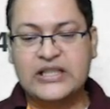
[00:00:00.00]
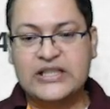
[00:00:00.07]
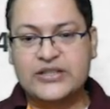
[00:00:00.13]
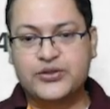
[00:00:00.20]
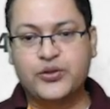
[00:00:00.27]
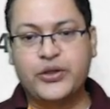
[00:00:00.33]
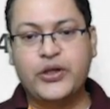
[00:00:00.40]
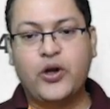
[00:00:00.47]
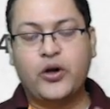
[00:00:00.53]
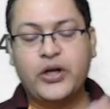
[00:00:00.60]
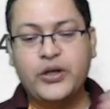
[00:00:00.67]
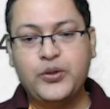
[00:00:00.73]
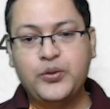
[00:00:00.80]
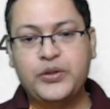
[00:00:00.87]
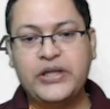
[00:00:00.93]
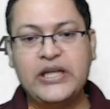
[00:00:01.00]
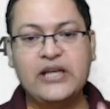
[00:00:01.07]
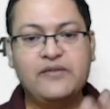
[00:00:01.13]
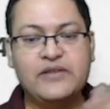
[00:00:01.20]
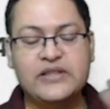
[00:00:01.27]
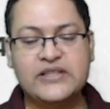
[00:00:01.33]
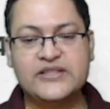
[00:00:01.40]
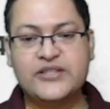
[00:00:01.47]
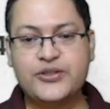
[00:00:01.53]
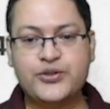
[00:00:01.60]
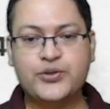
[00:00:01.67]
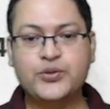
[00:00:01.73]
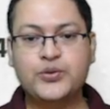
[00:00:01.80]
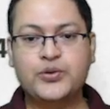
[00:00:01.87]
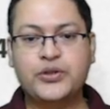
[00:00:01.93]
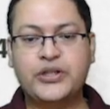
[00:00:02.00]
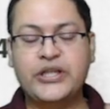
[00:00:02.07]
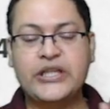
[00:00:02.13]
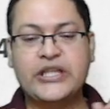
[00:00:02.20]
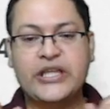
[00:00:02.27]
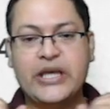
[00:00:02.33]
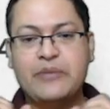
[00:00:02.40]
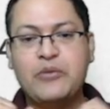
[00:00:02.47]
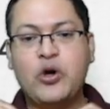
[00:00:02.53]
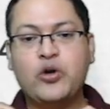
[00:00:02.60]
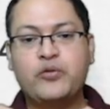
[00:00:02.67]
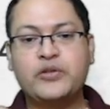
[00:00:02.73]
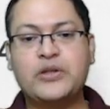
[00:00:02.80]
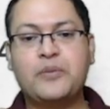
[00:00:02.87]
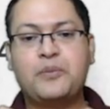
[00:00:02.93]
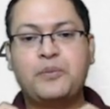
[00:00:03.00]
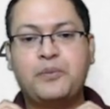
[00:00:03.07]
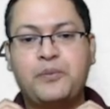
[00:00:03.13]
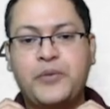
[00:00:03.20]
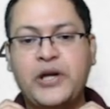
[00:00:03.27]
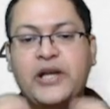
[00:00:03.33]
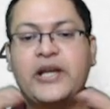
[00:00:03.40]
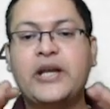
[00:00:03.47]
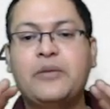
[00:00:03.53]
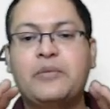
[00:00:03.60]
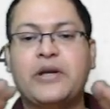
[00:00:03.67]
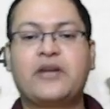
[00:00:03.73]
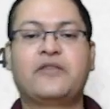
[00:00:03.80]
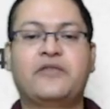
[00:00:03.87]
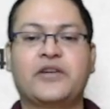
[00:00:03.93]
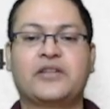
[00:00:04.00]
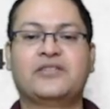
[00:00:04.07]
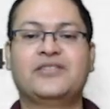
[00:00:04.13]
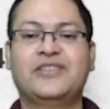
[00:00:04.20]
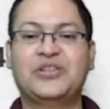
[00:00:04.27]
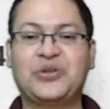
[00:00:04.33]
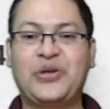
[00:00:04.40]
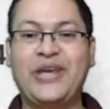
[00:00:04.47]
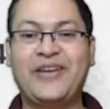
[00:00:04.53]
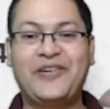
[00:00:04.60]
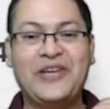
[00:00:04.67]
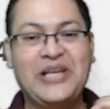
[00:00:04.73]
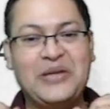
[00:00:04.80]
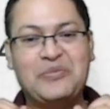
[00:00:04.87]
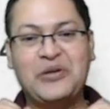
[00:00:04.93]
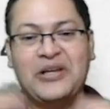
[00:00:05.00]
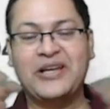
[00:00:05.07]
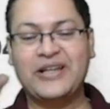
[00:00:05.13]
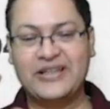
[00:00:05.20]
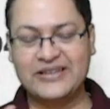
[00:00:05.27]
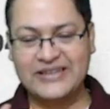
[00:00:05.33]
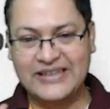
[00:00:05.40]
So, in order to deal with this issue, he came out with a brilliant metaphor, okay, really brilliant.